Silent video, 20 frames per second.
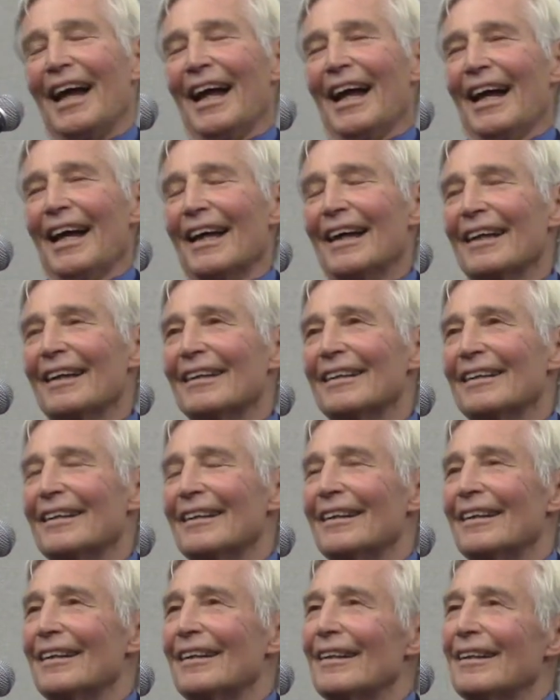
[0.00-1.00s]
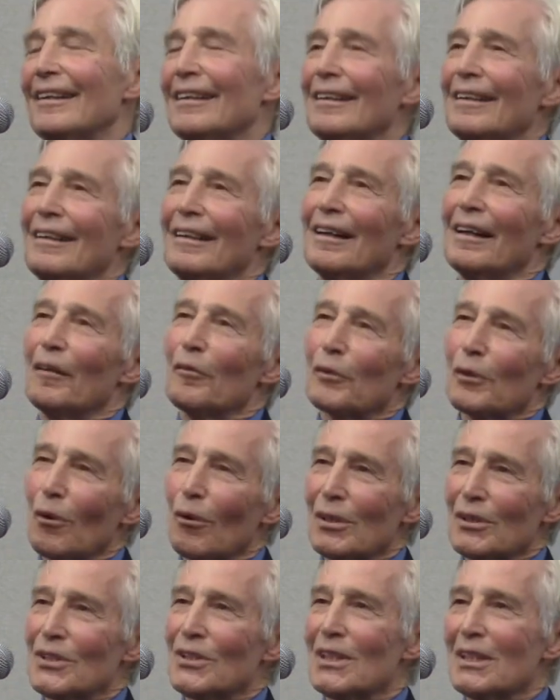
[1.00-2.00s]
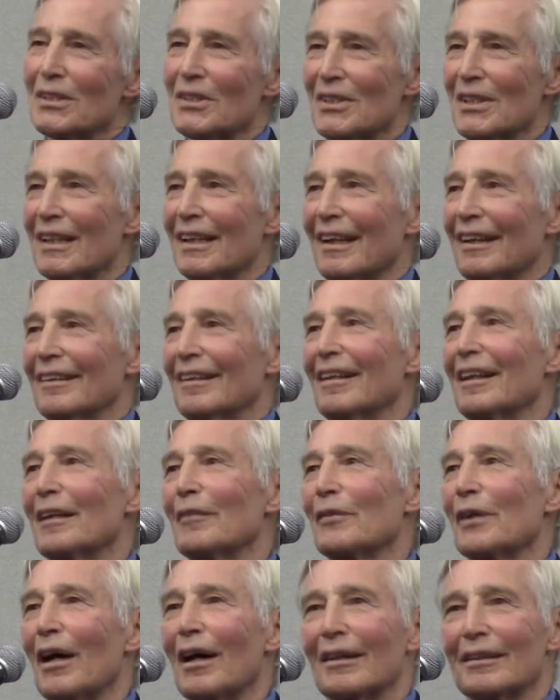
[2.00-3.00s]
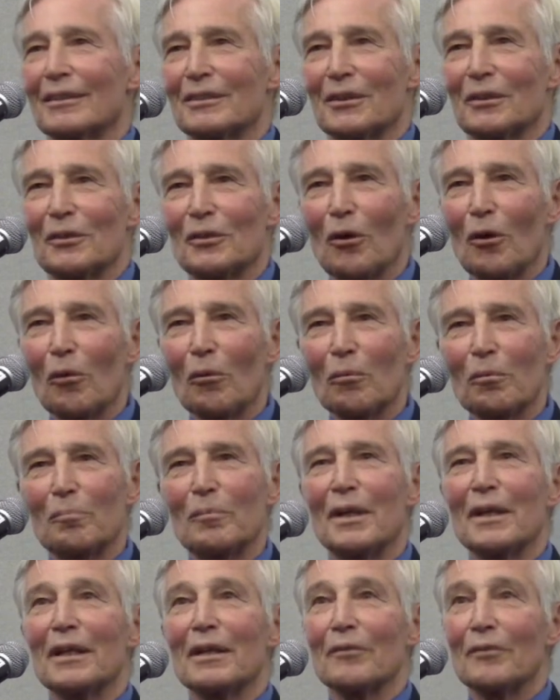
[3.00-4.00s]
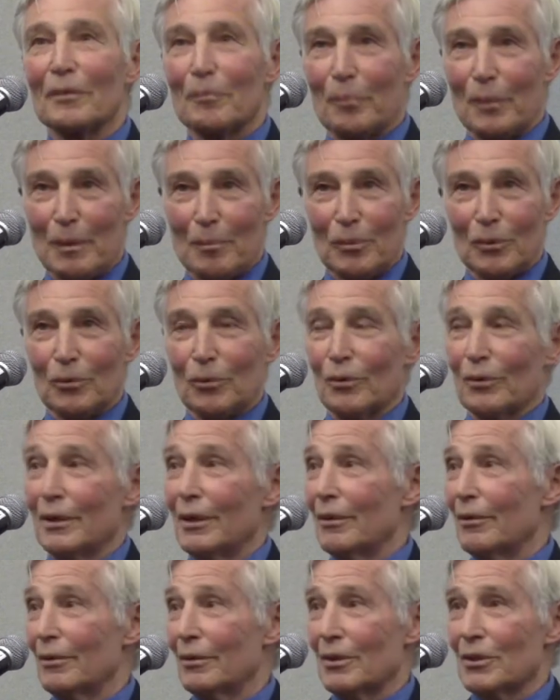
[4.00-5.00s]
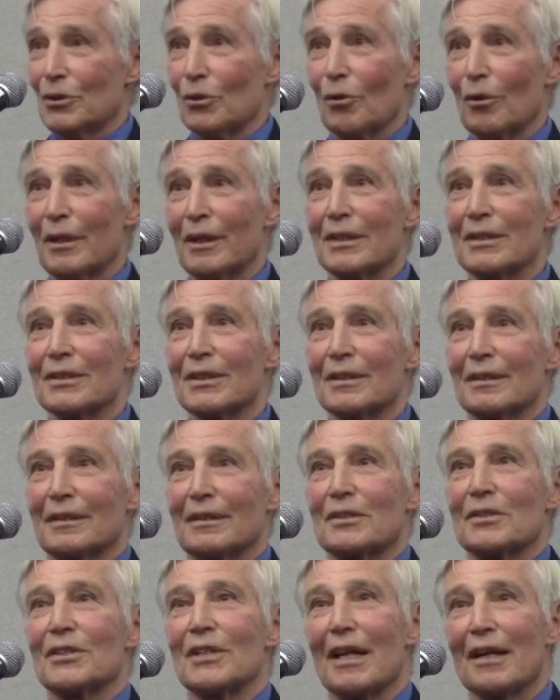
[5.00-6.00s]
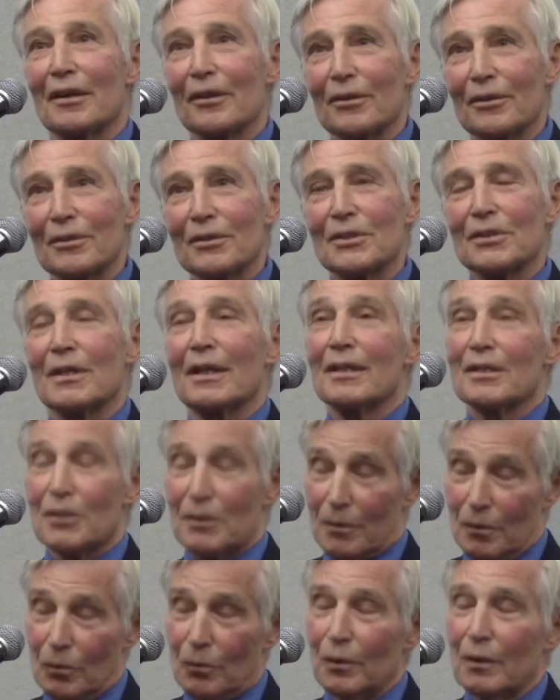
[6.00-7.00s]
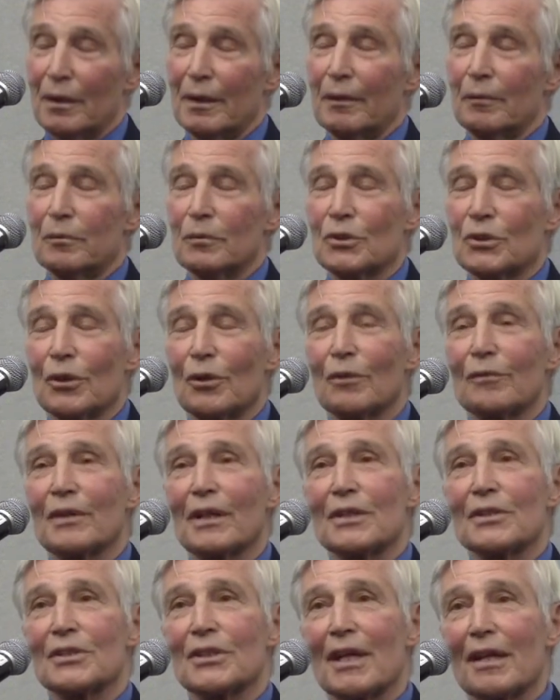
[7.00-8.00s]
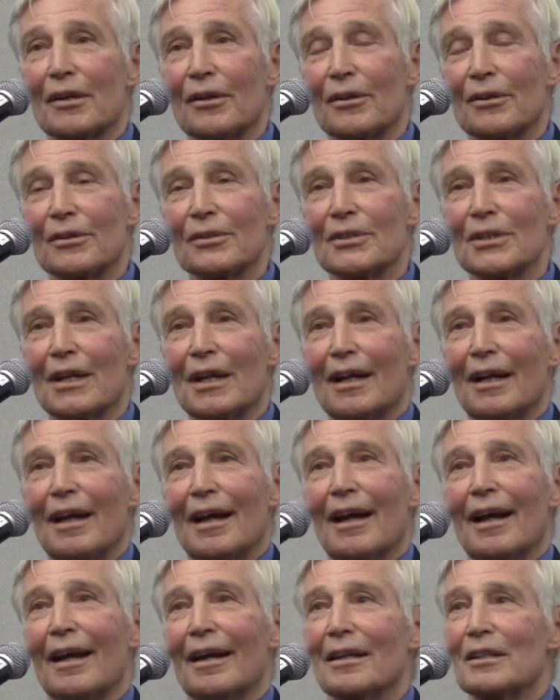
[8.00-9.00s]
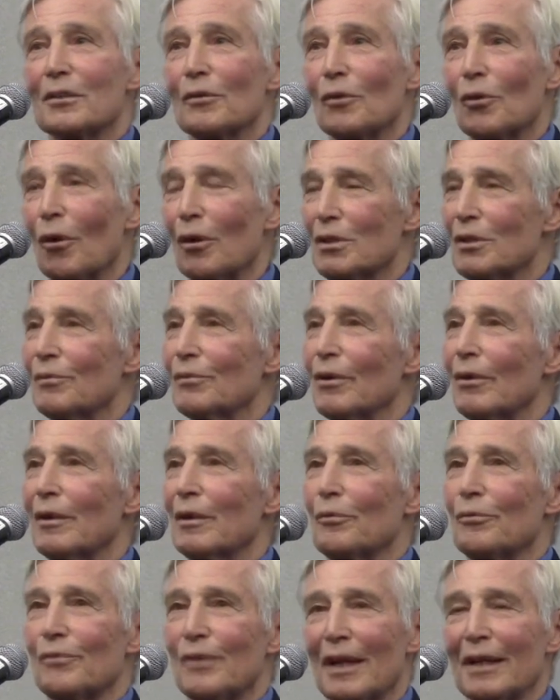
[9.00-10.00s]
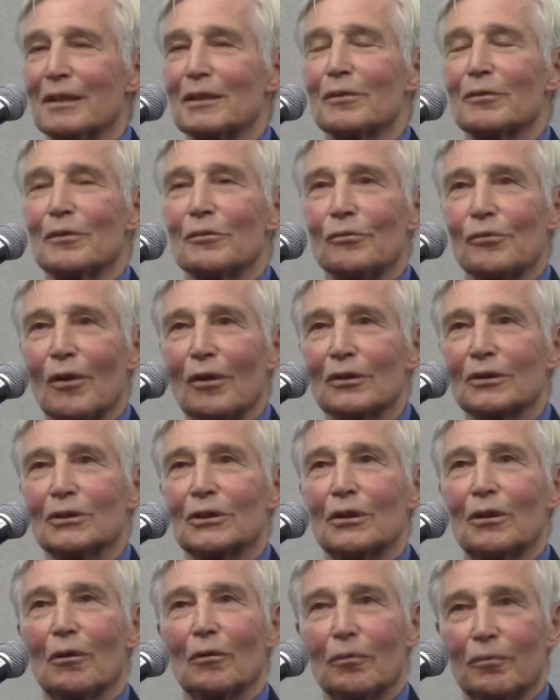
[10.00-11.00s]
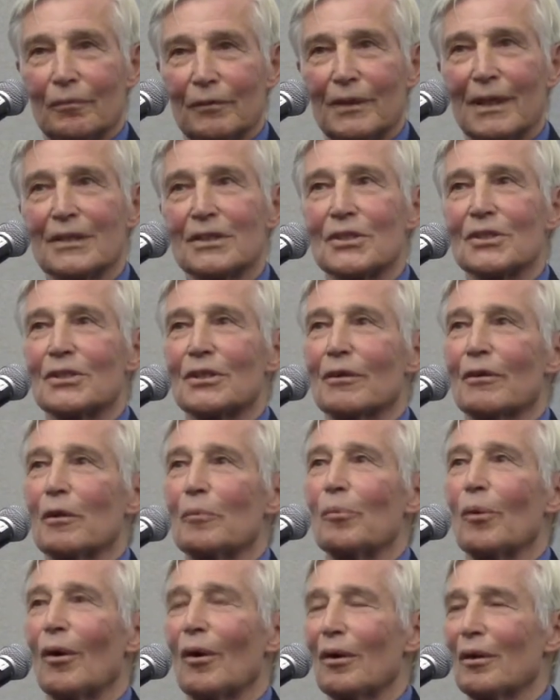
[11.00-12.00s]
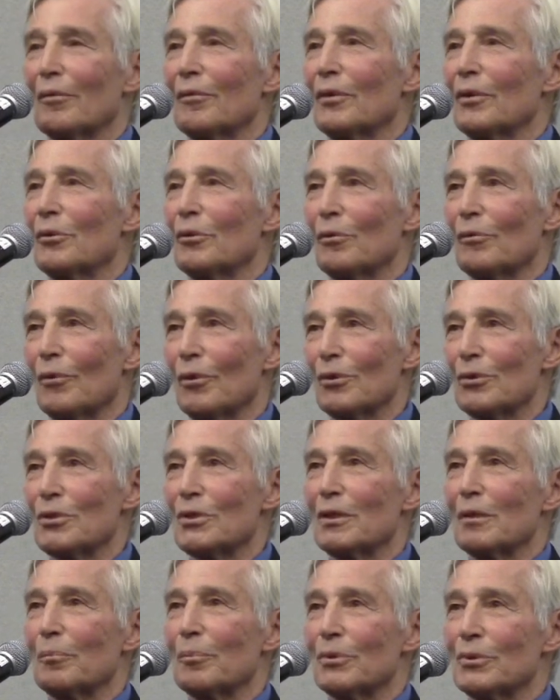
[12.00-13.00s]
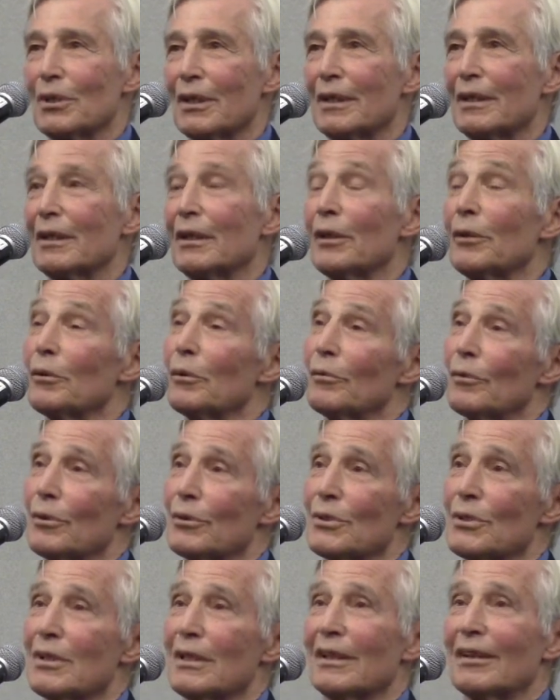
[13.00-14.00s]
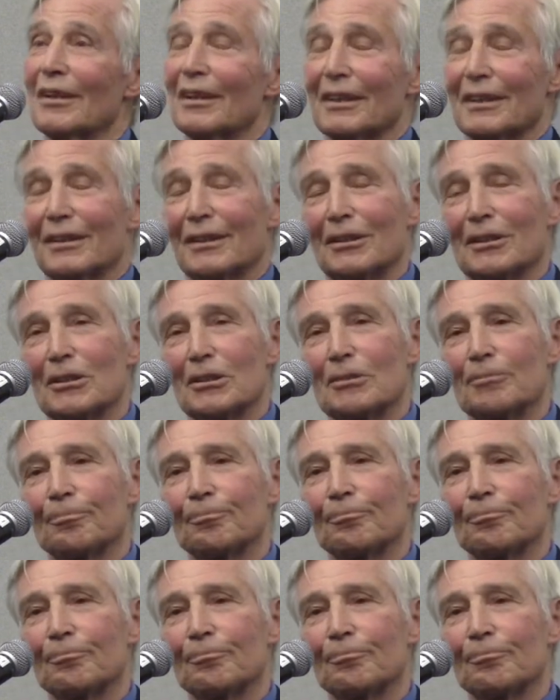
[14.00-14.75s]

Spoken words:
And of course, since then, I have gotten to know many of the people who are here in this audience, the senators, they've served as senators, and it's, of course, a very effective and functional, necessary part of the university, particularly a university like this.